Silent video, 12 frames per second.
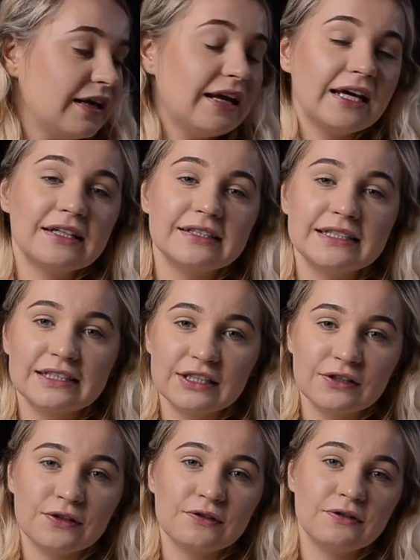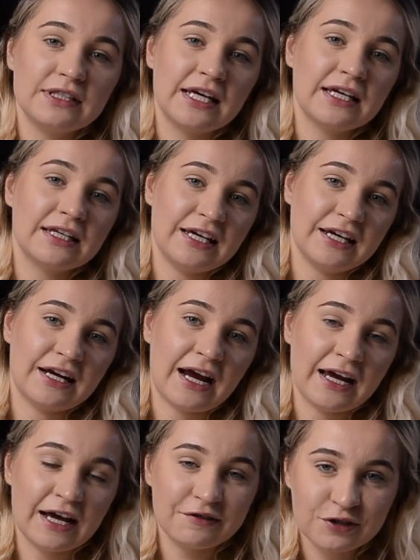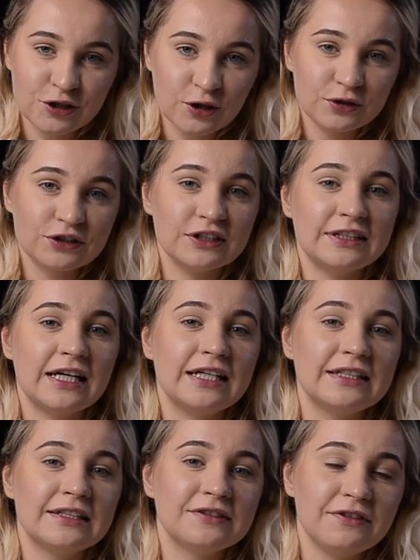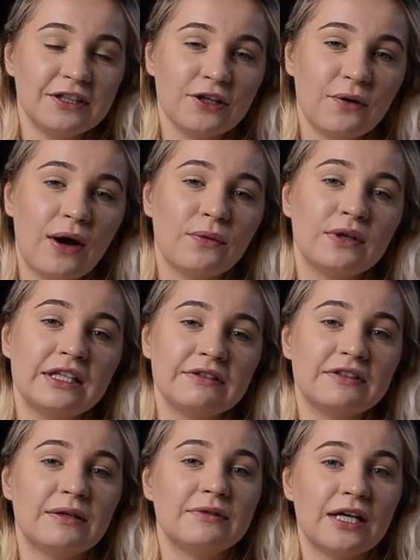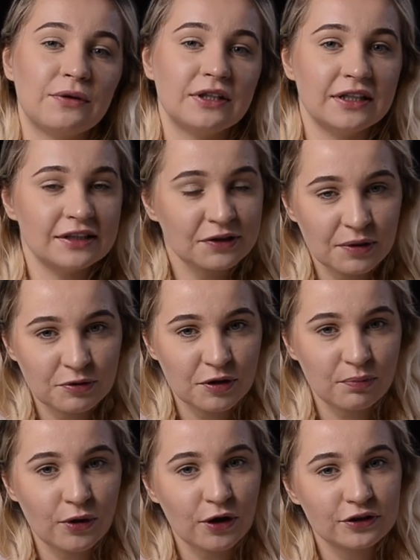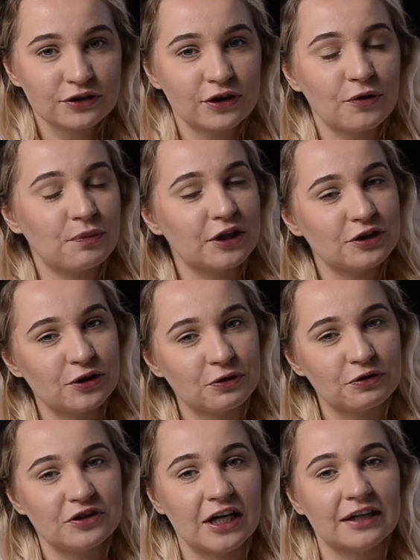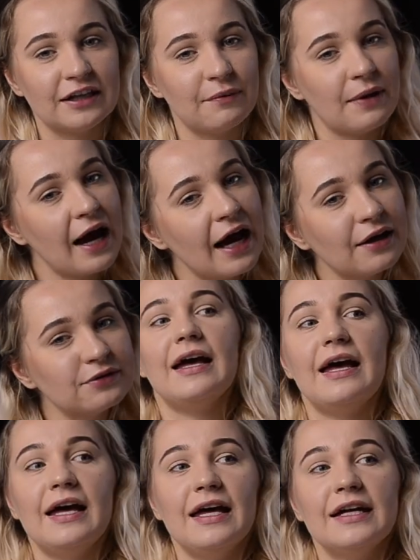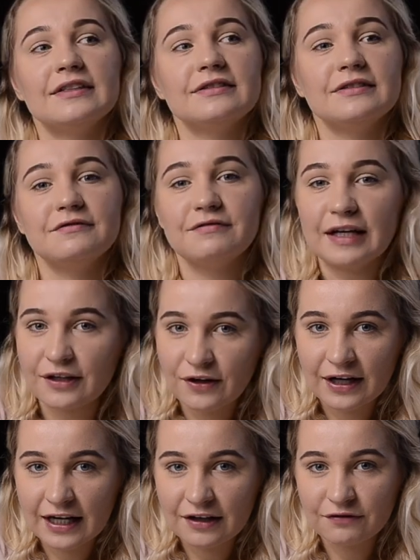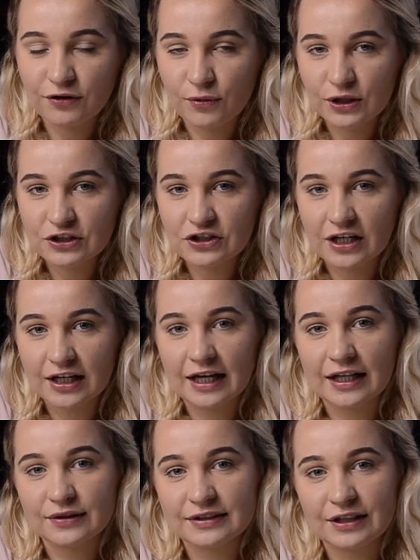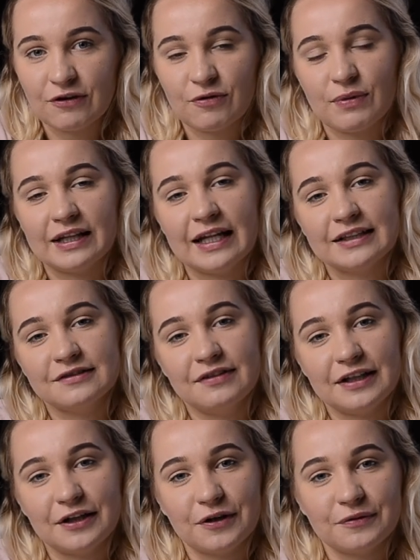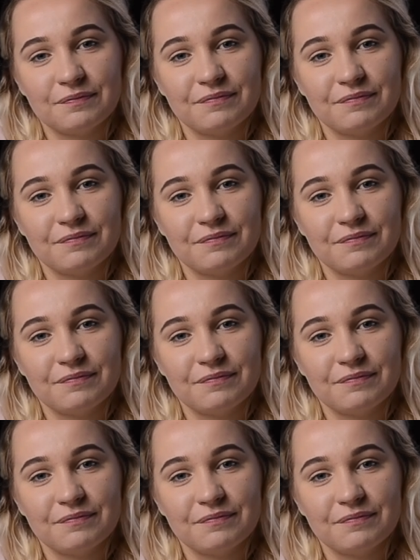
Links to the gear I have showed today in this video, I will leave them down in the description box, so make sure you check them out. And thank you again for watching, and I'll see you in my next video.